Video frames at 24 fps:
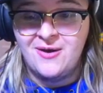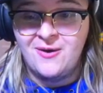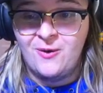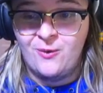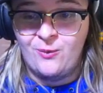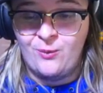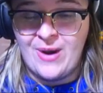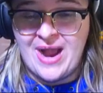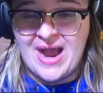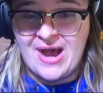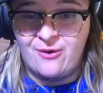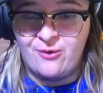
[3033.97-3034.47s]

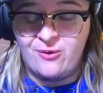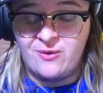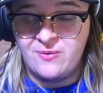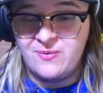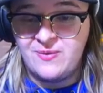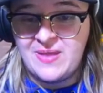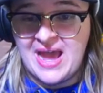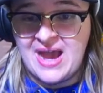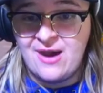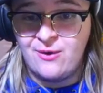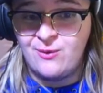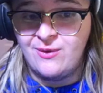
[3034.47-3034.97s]
Wow.
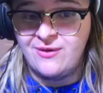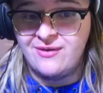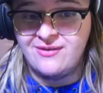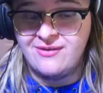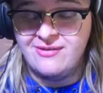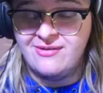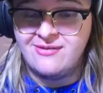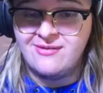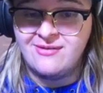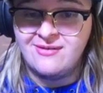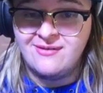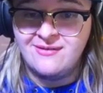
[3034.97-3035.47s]
That
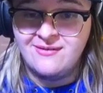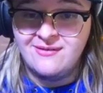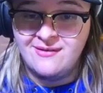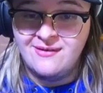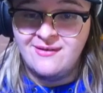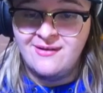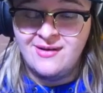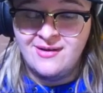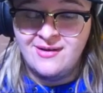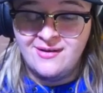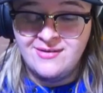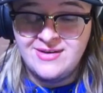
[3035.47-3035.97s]
was...
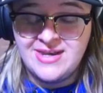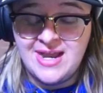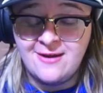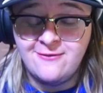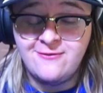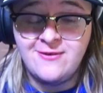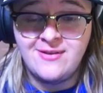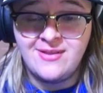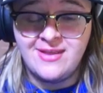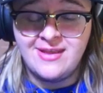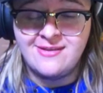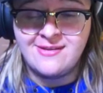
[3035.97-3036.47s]

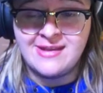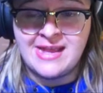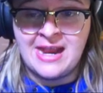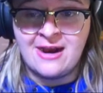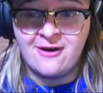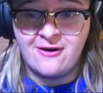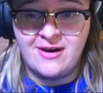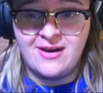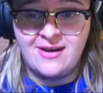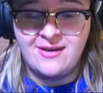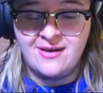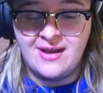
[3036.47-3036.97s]
definitely
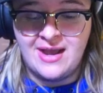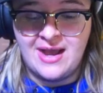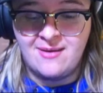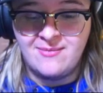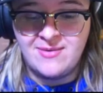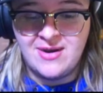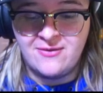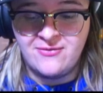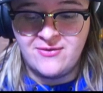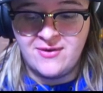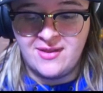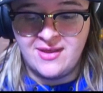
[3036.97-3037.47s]
scary.
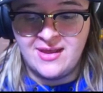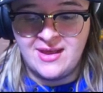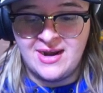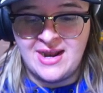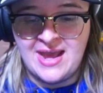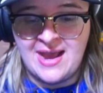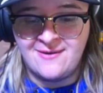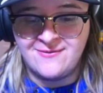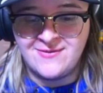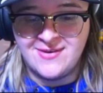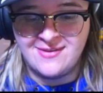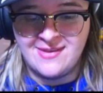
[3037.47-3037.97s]
I'm definitely
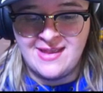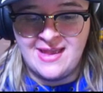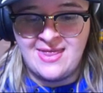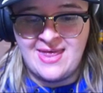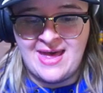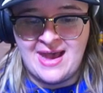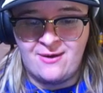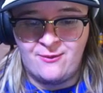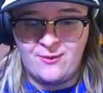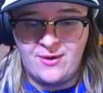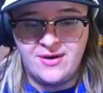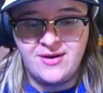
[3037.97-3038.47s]
gonna have to say
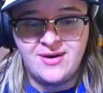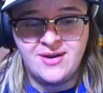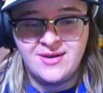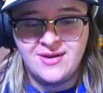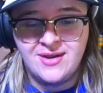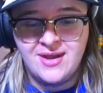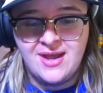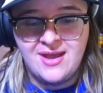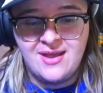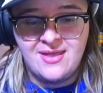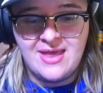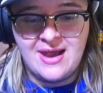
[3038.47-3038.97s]
that one.
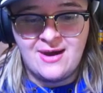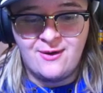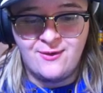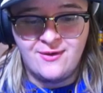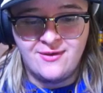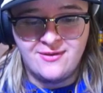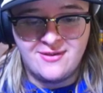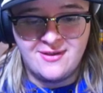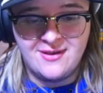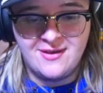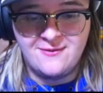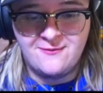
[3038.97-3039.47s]
That
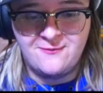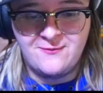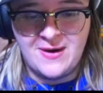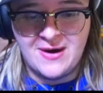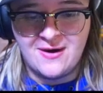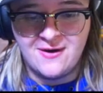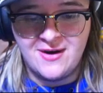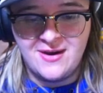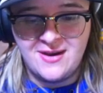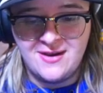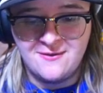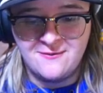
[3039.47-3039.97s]
was a
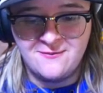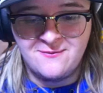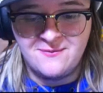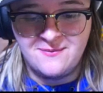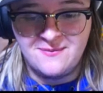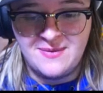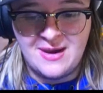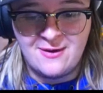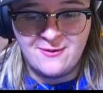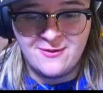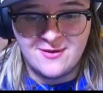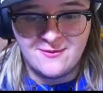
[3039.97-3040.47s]
very
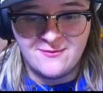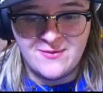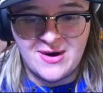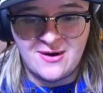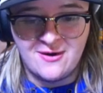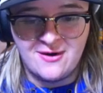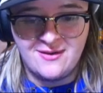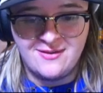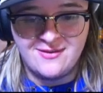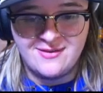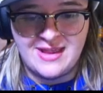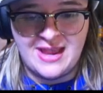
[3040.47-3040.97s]

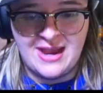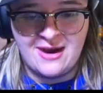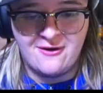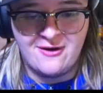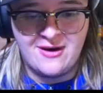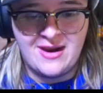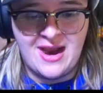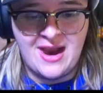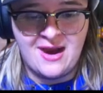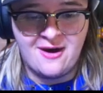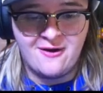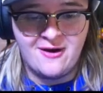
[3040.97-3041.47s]
very
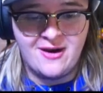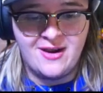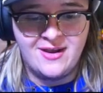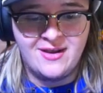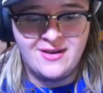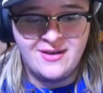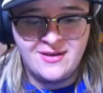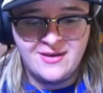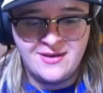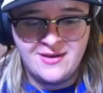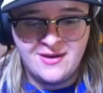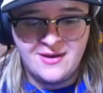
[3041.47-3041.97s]
scary
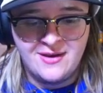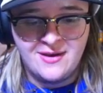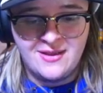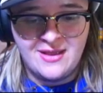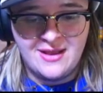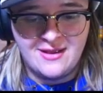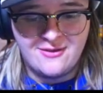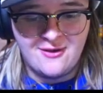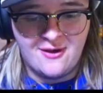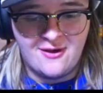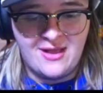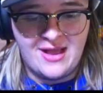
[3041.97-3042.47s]
area.
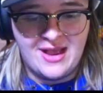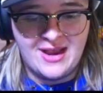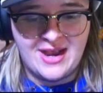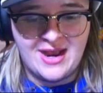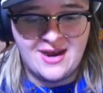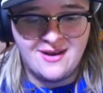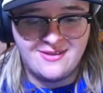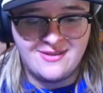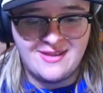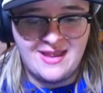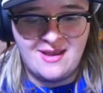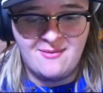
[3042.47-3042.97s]
That's all I
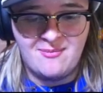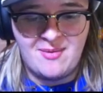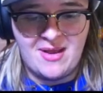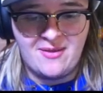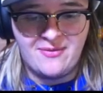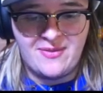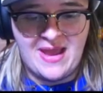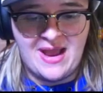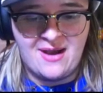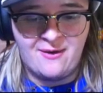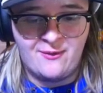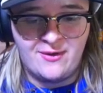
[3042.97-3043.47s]
gotta say
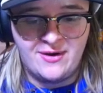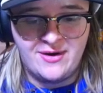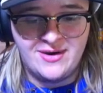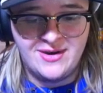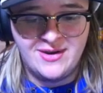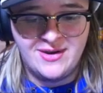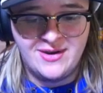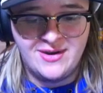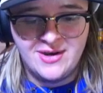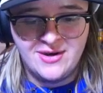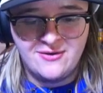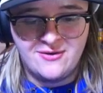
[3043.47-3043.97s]
about that one.
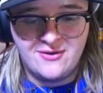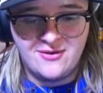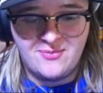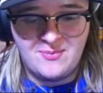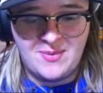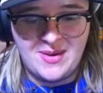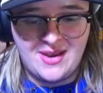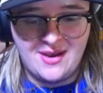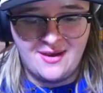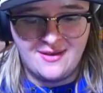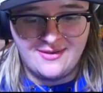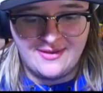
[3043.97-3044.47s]

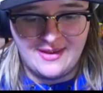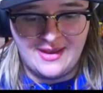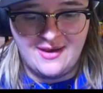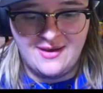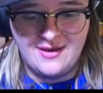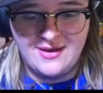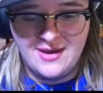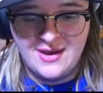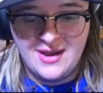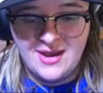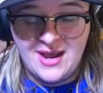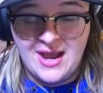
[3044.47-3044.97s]
Just because
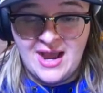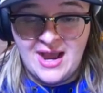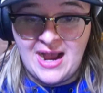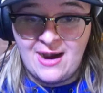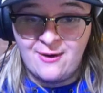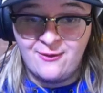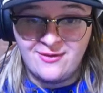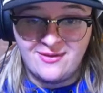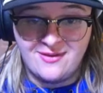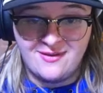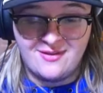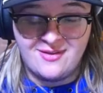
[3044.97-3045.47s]
I
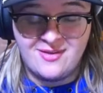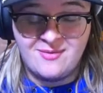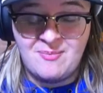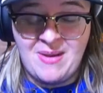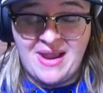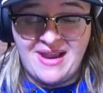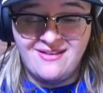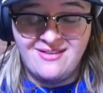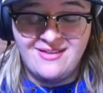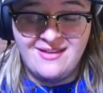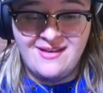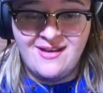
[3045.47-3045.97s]
was
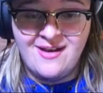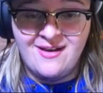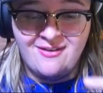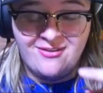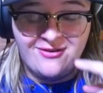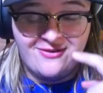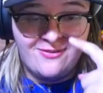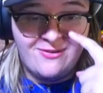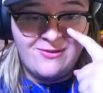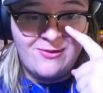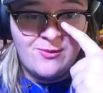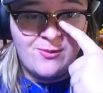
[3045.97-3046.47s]
expecting
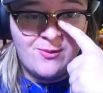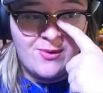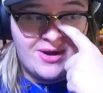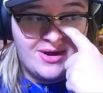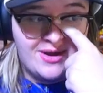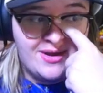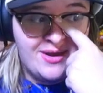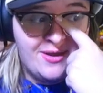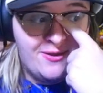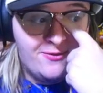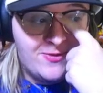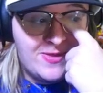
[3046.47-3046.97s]
us
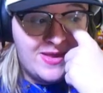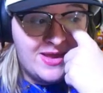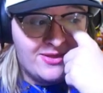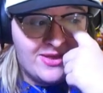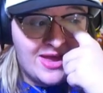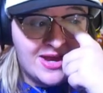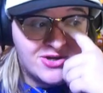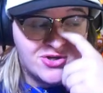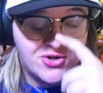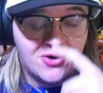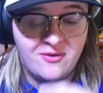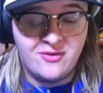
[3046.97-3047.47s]
to hit the
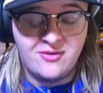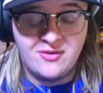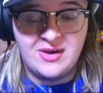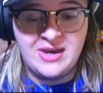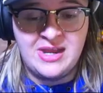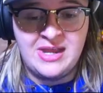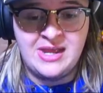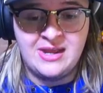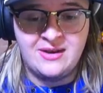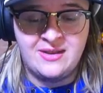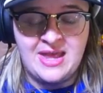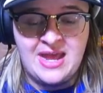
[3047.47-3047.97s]

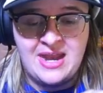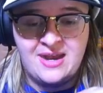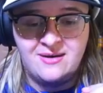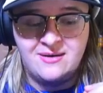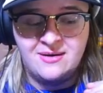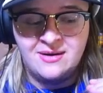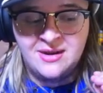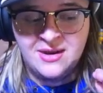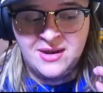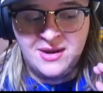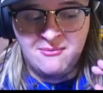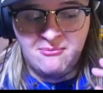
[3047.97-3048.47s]
electricity and
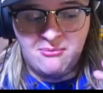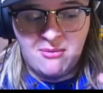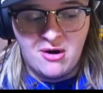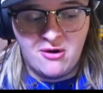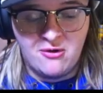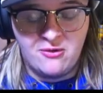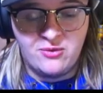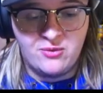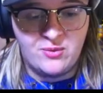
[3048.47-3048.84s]
then Mario and